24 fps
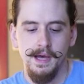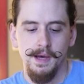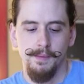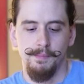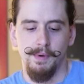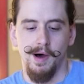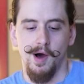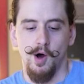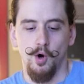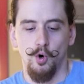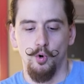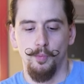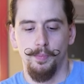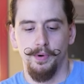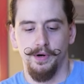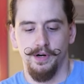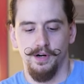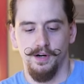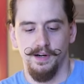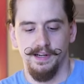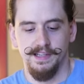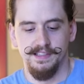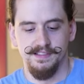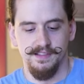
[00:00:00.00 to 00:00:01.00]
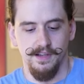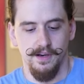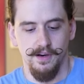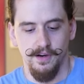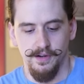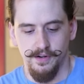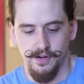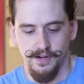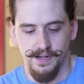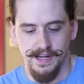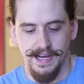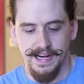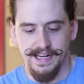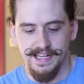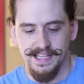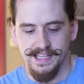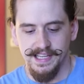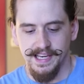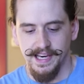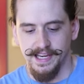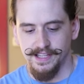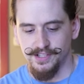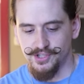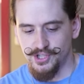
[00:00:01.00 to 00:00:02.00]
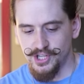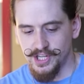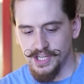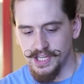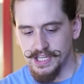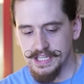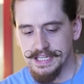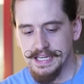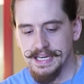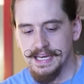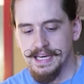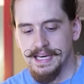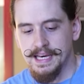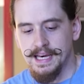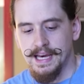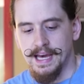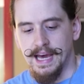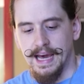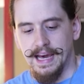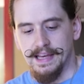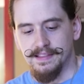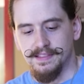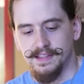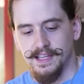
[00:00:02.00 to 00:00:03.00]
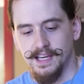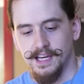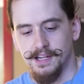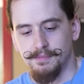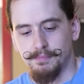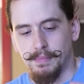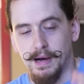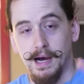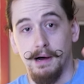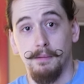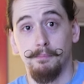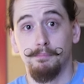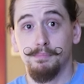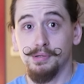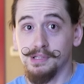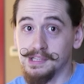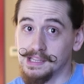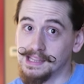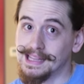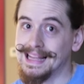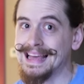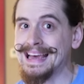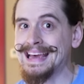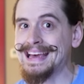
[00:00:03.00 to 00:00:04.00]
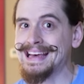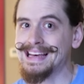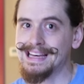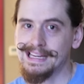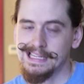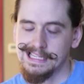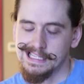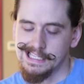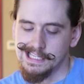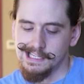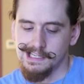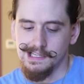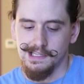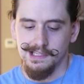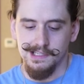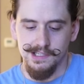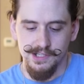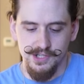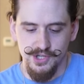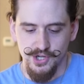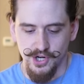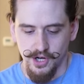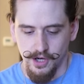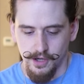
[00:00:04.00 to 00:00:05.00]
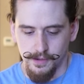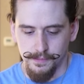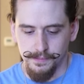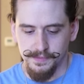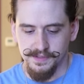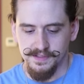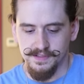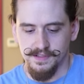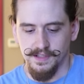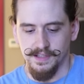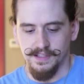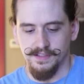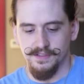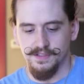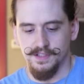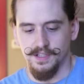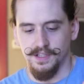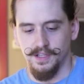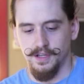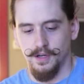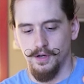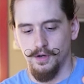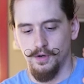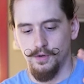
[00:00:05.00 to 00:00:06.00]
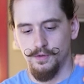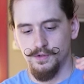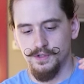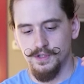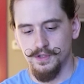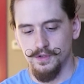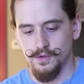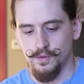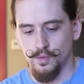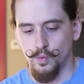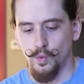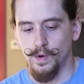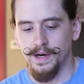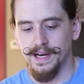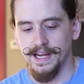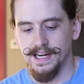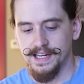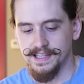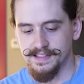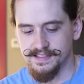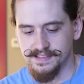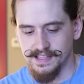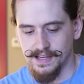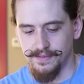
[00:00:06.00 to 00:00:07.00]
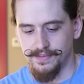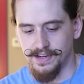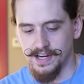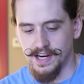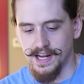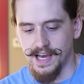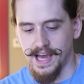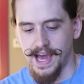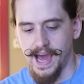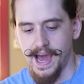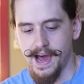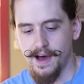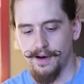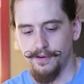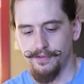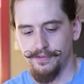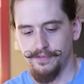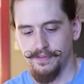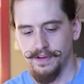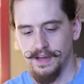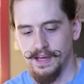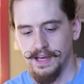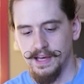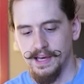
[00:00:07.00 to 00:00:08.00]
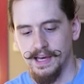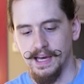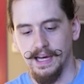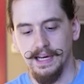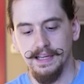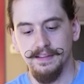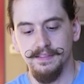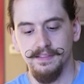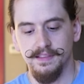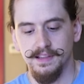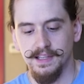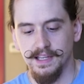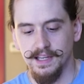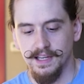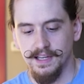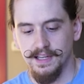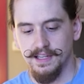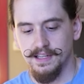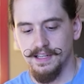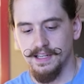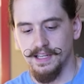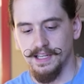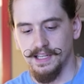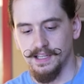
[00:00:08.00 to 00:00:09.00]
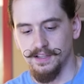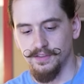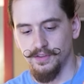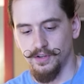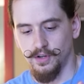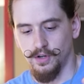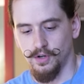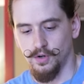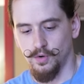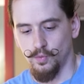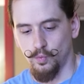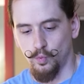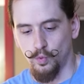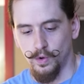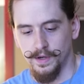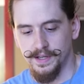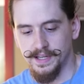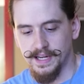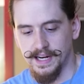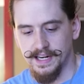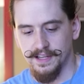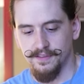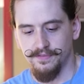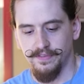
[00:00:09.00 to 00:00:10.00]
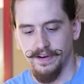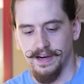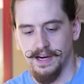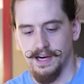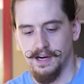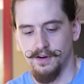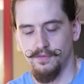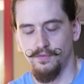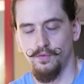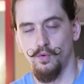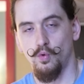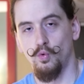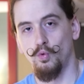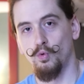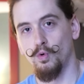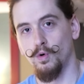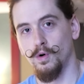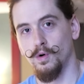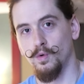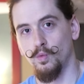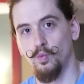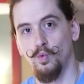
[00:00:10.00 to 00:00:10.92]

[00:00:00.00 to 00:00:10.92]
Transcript: My opener is 180 kg. And then my planned jumps is to go to 187.5, and then either 195 or